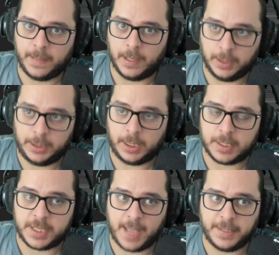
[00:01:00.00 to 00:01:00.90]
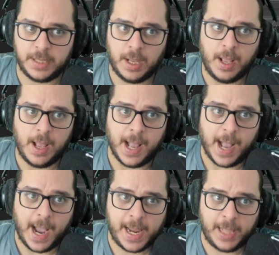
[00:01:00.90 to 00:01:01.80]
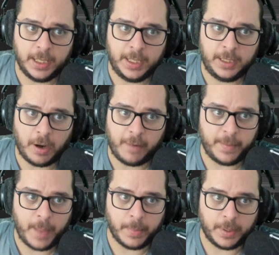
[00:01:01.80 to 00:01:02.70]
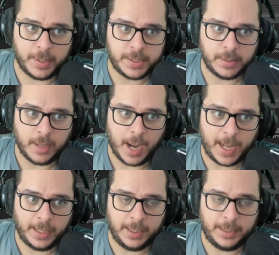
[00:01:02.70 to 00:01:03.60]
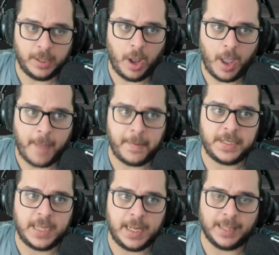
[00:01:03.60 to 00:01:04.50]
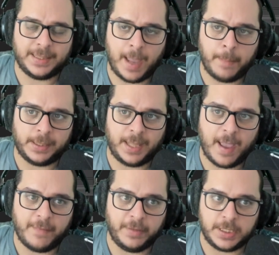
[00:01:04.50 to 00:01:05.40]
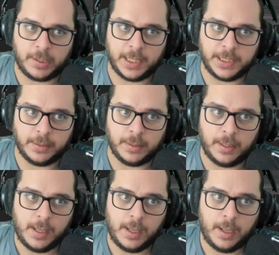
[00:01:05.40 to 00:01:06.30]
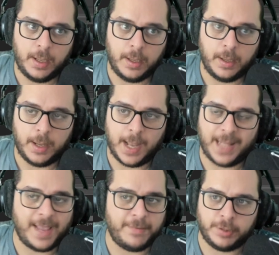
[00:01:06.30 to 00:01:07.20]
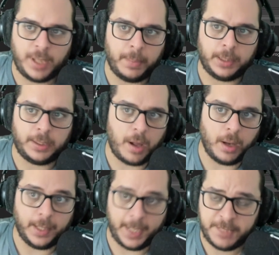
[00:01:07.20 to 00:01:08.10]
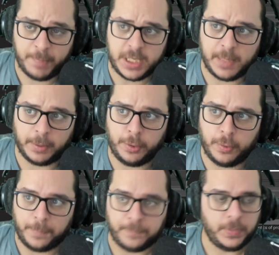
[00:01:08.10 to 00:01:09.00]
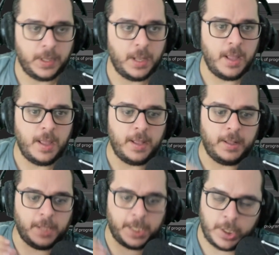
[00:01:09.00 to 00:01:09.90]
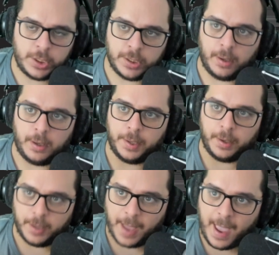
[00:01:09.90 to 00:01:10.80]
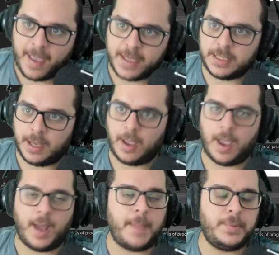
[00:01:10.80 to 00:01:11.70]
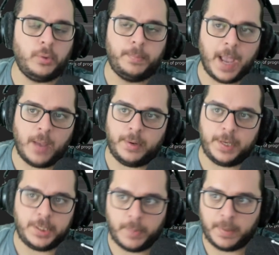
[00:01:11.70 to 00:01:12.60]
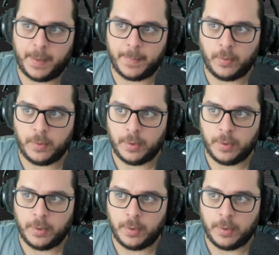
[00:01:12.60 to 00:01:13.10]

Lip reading: literal sense. I can delete all of the members. I can delete every single template I have in this collection and have no template at all. It's possible to do. The user has an absolute power in Supermemo,